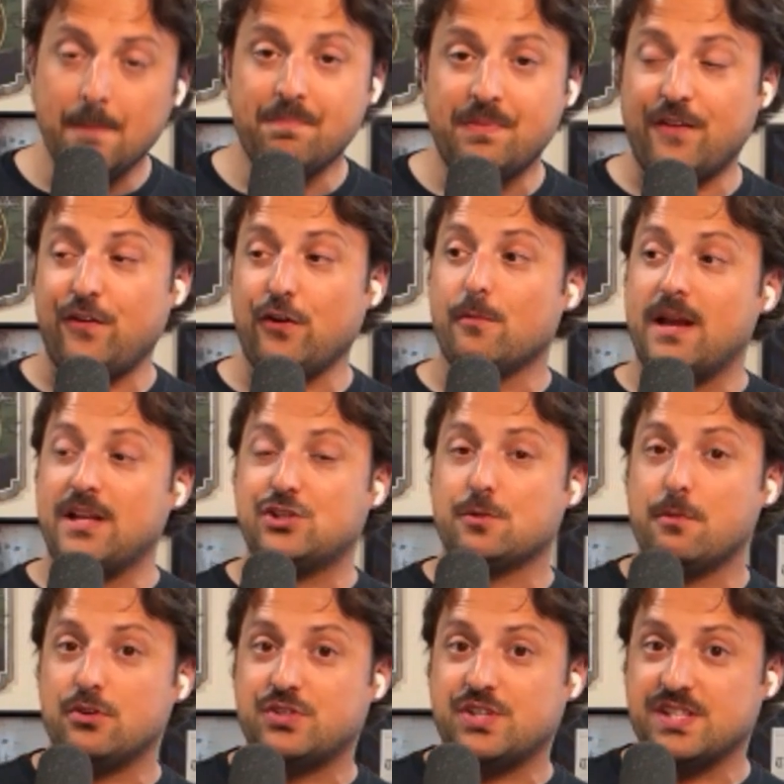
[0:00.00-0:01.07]
If he remains your
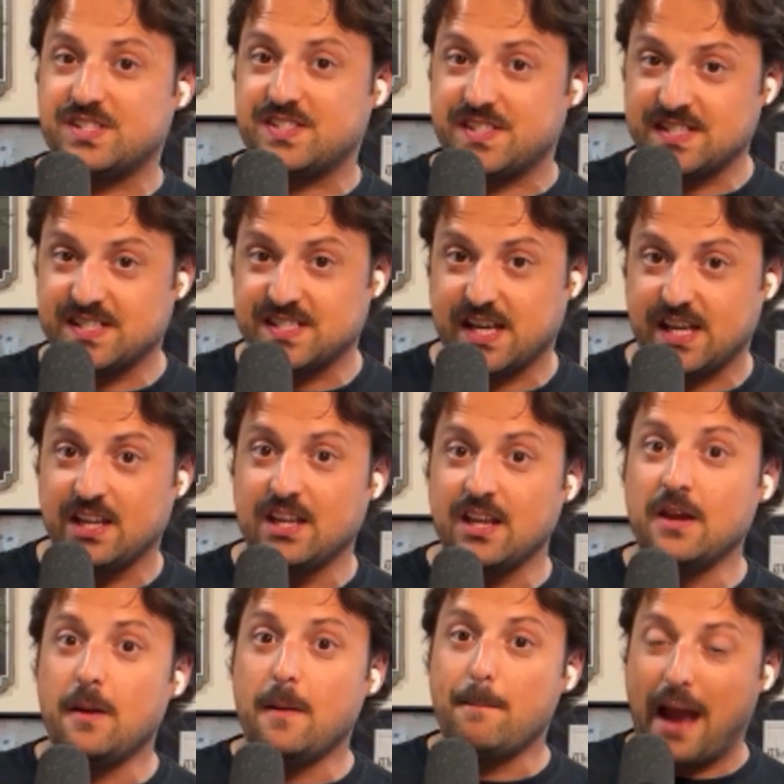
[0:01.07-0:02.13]
most consistent
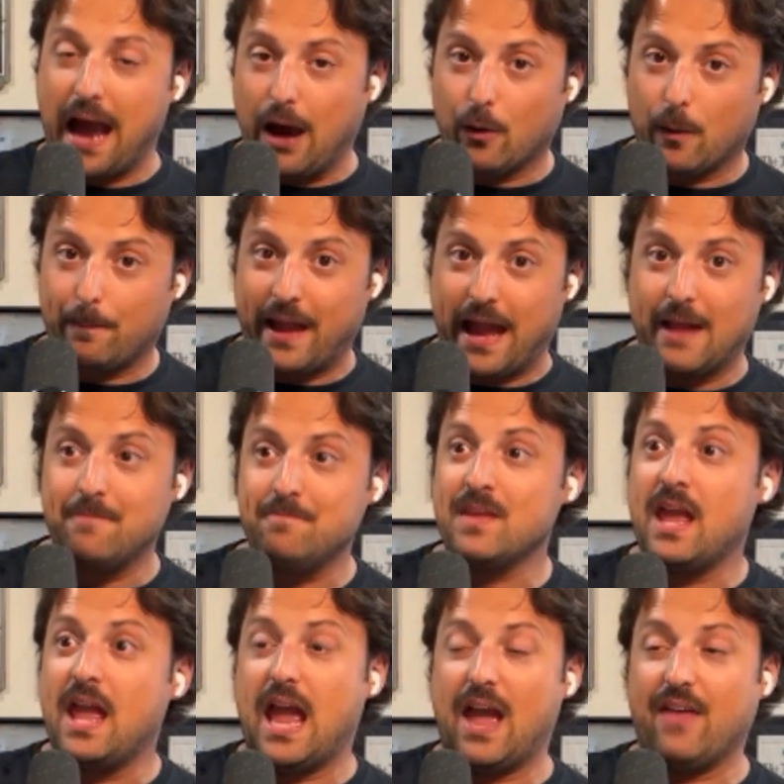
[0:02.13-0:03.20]
power bat
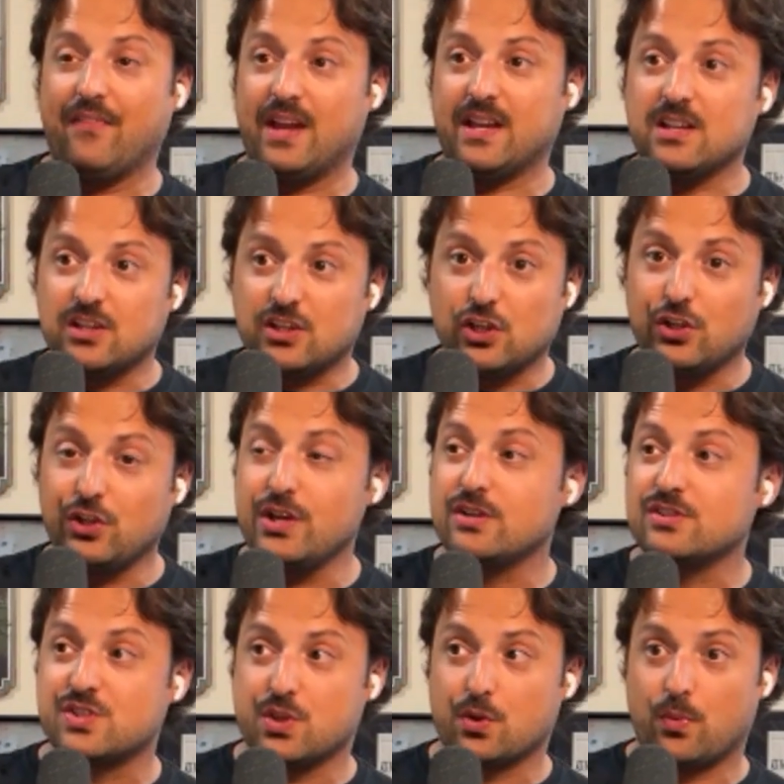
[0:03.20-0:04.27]
and like
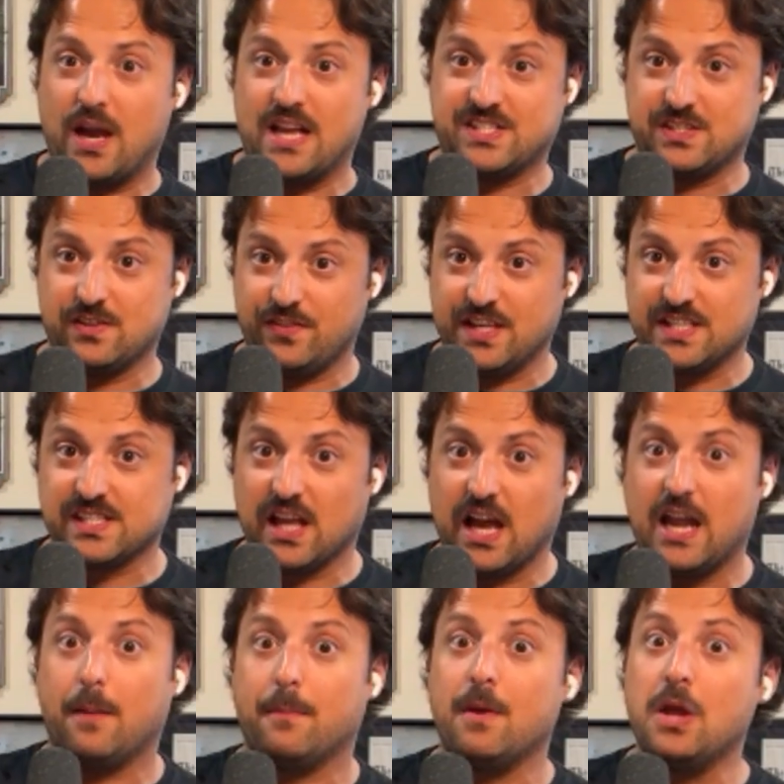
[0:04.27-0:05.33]
clears the rest of this
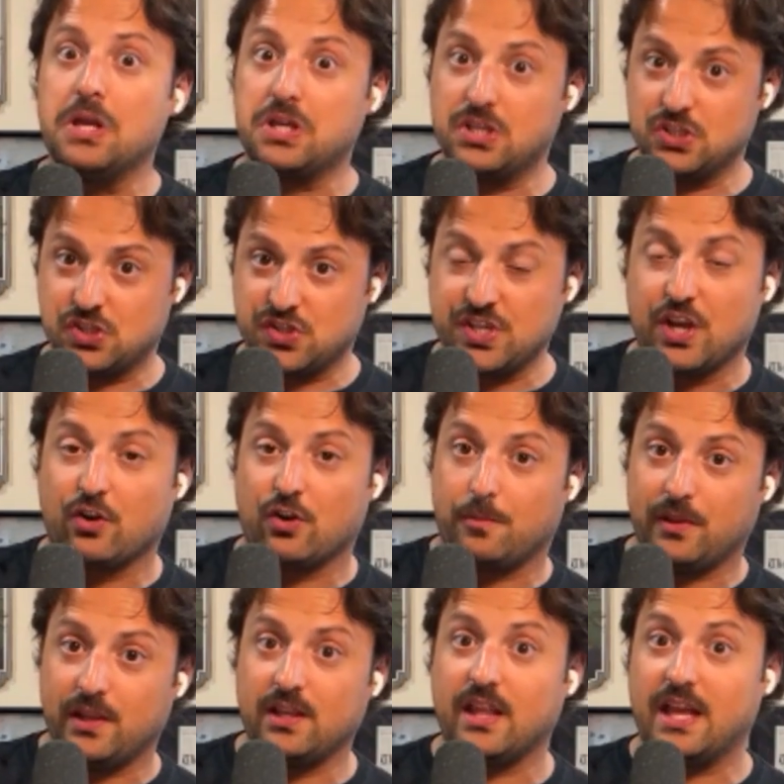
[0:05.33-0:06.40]
lineup
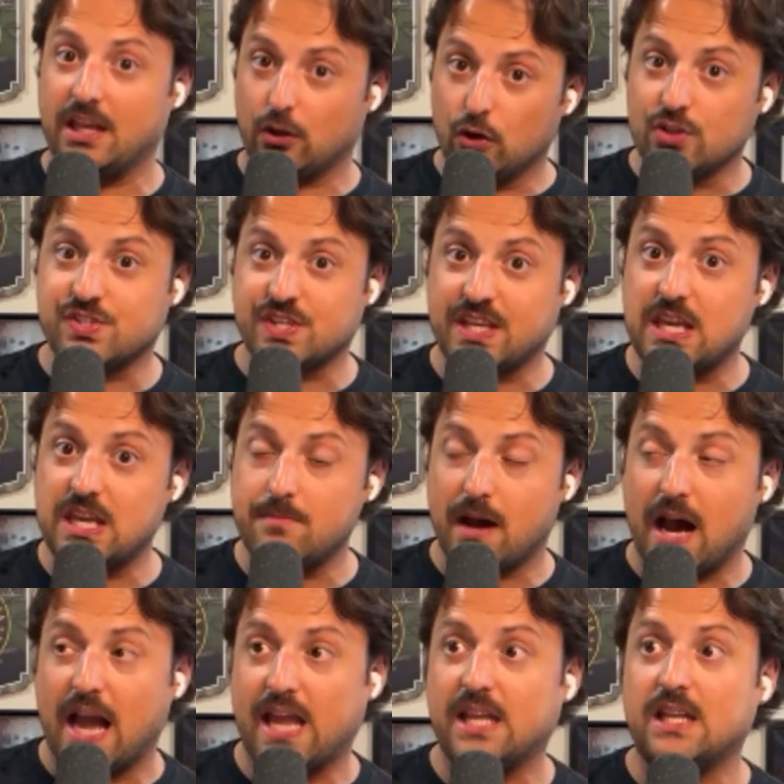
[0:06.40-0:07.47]
considerably, like it looks like he
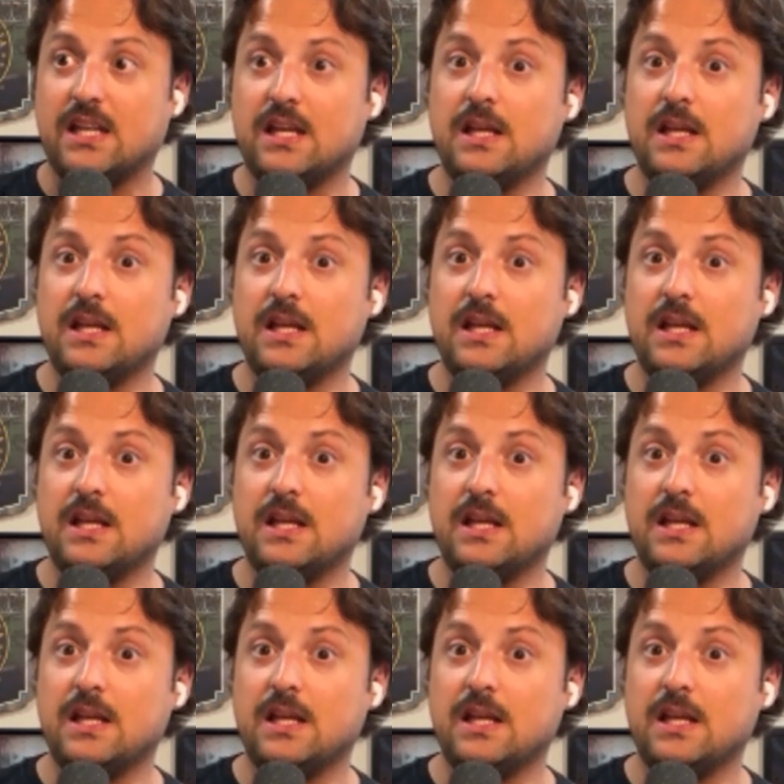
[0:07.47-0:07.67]
might,